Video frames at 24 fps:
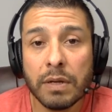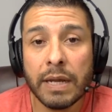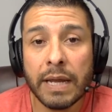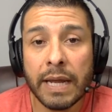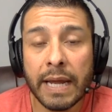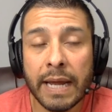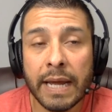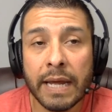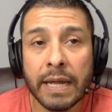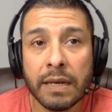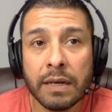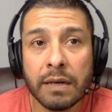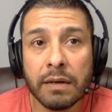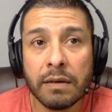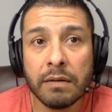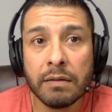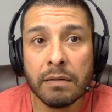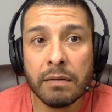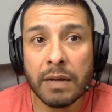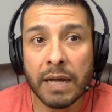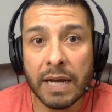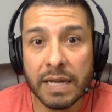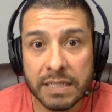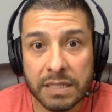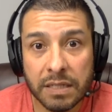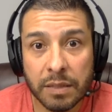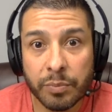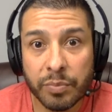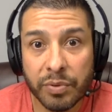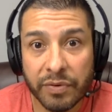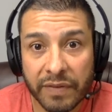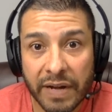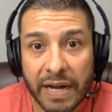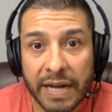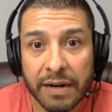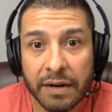and as a
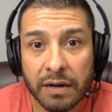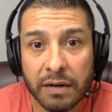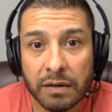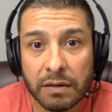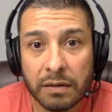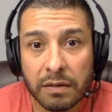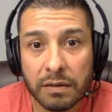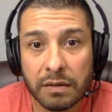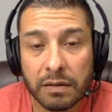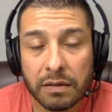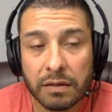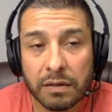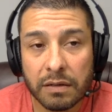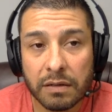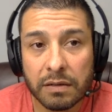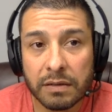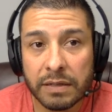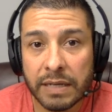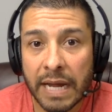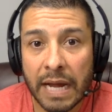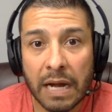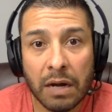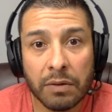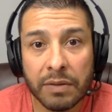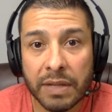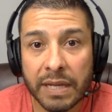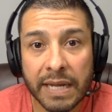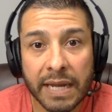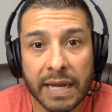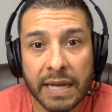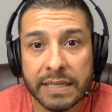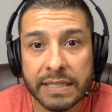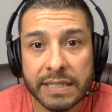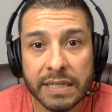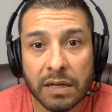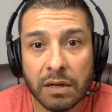provider. Now they
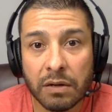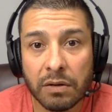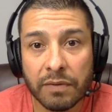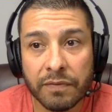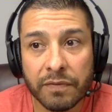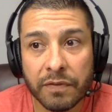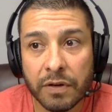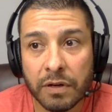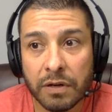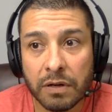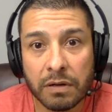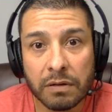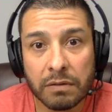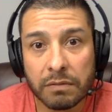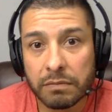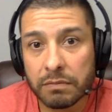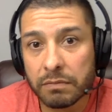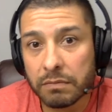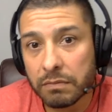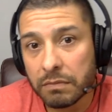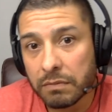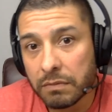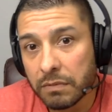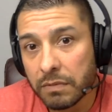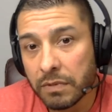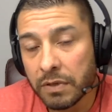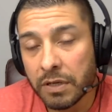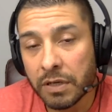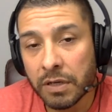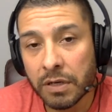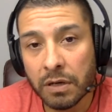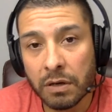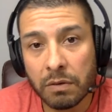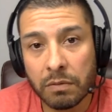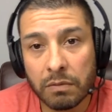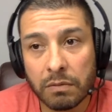can't tell if you're,
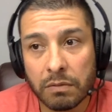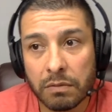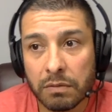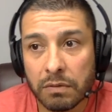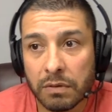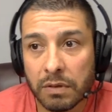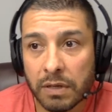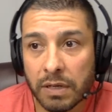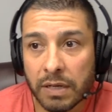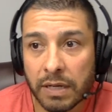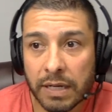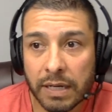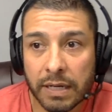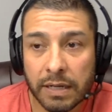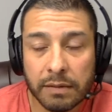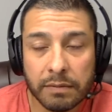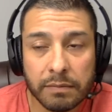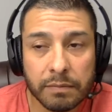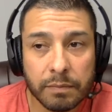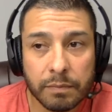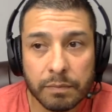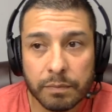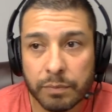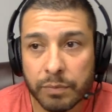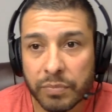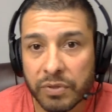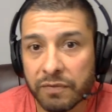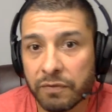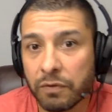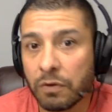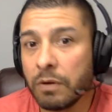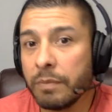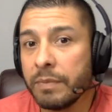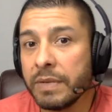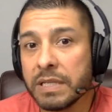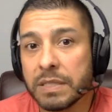a
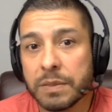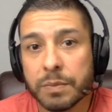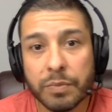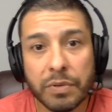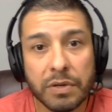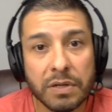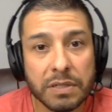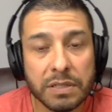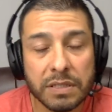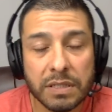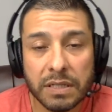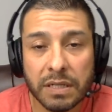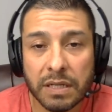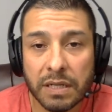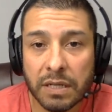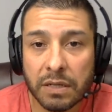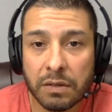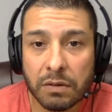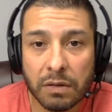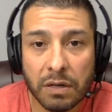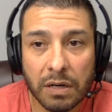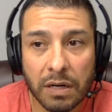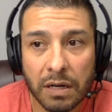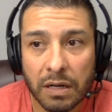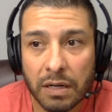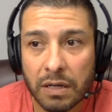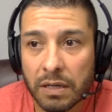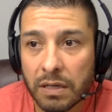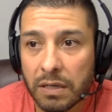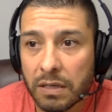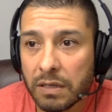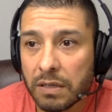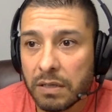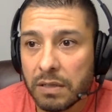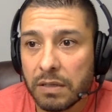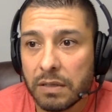performance person or
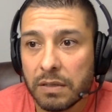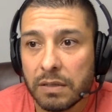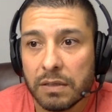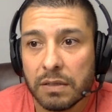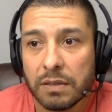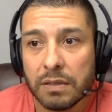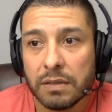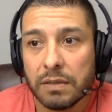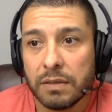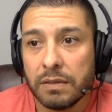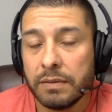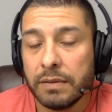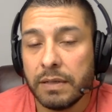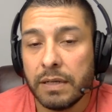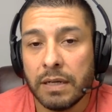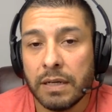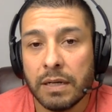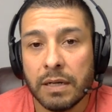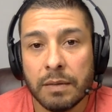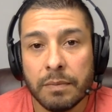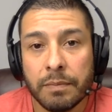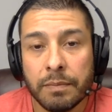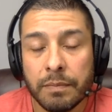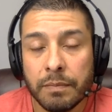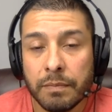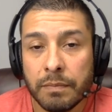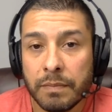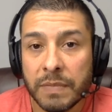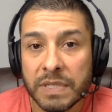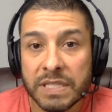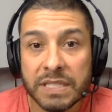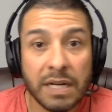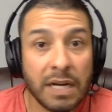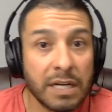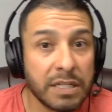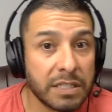a
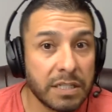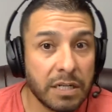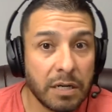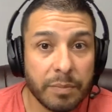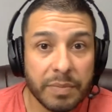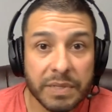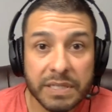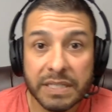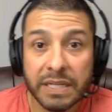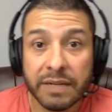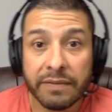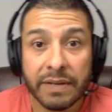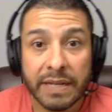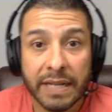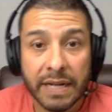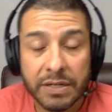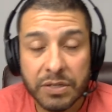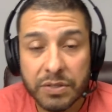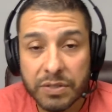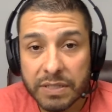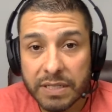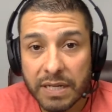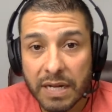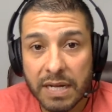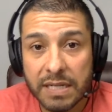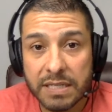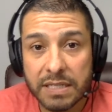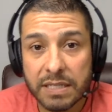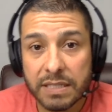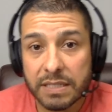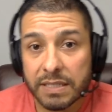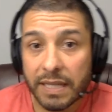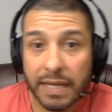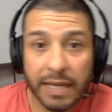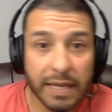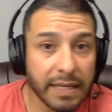massage therapist giving
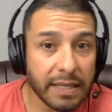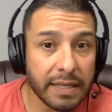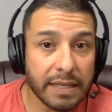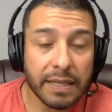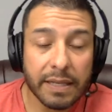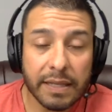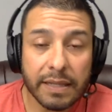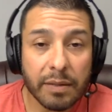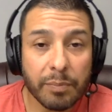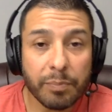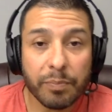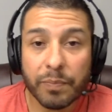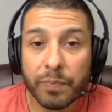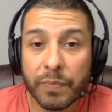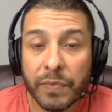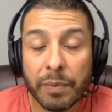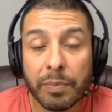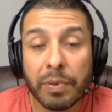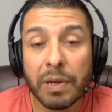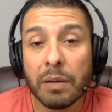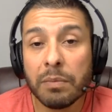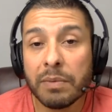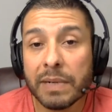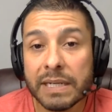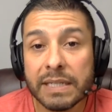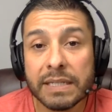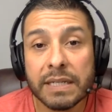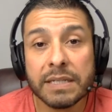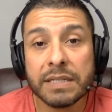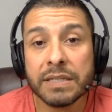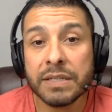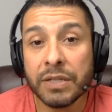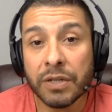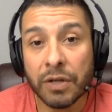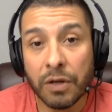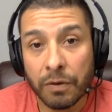exercises. The public
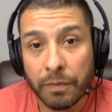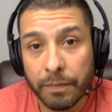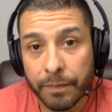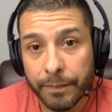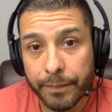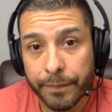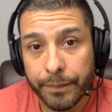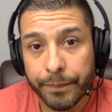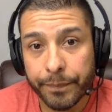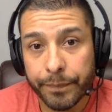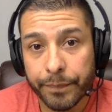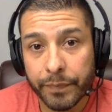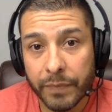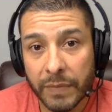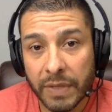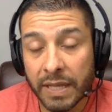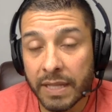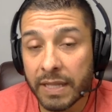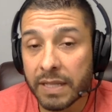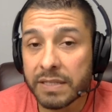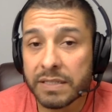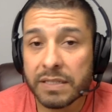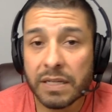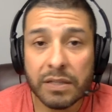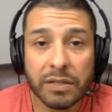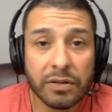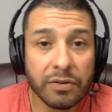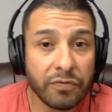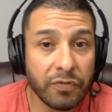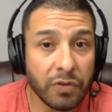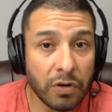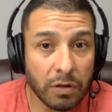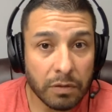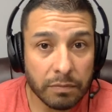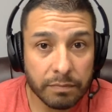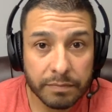doesn't know, and it's not their
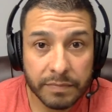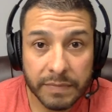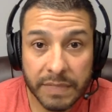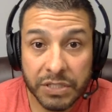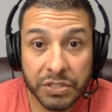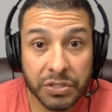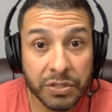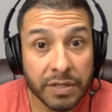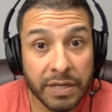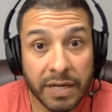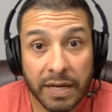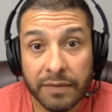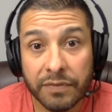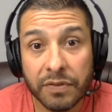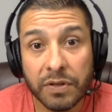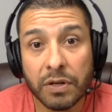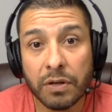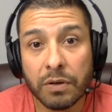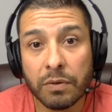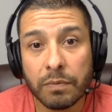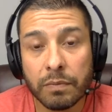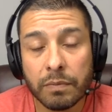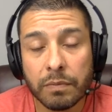fault. They shouldn't have to know.